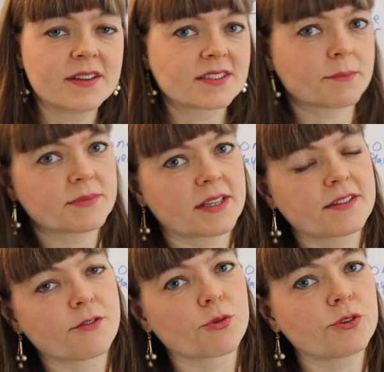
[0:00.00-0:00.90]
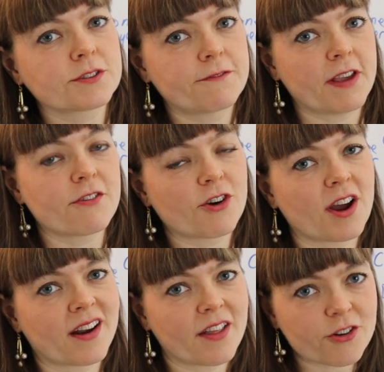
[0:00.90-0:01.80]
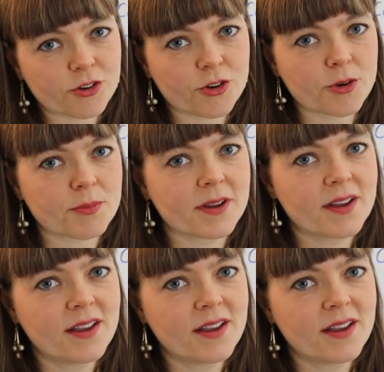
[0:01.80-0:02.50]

some sets of rules favor another group.